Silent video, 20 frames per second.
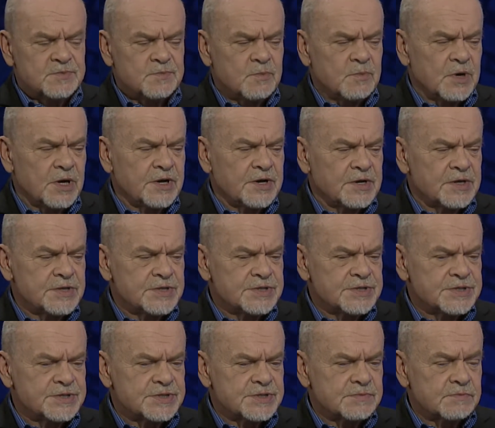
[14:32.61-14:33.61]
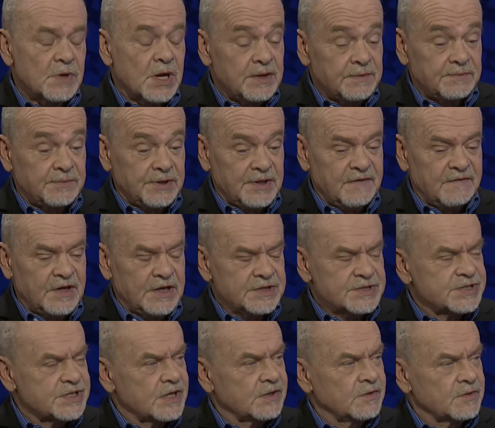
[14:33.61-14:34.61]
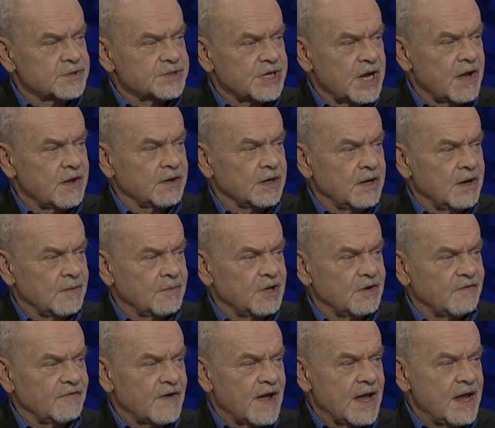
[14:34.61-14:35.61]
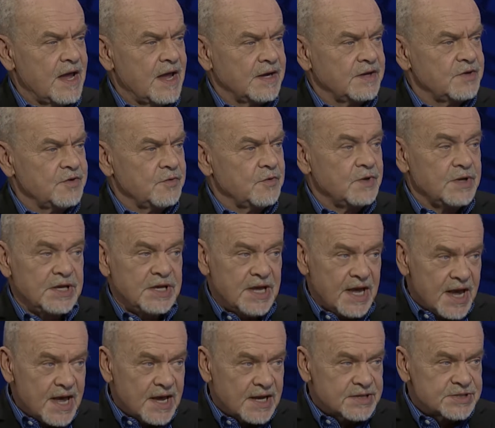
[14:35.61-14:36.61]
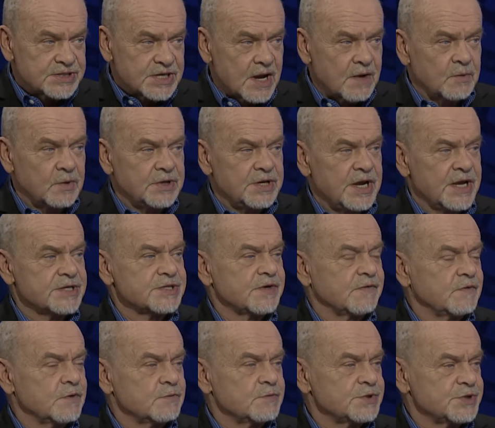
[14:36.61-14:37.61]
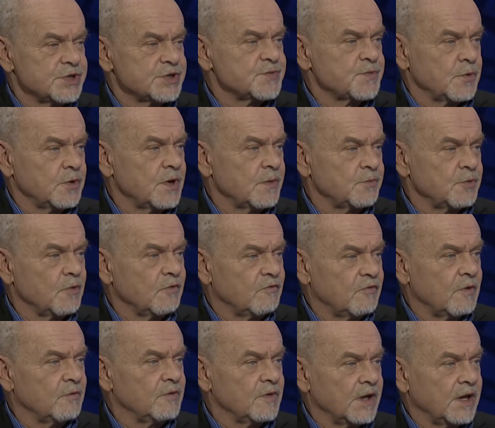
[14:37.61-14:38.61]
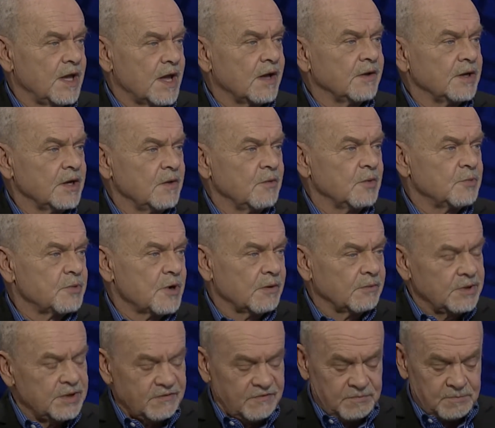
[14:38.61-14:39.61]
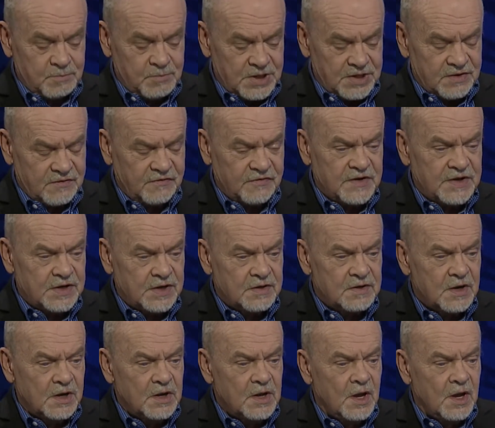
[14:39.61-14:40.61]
Because well, living in St. Louis County, I mean, if I had to guess, I would guess if it was just put up to a vote in the county, it would probably de be defeated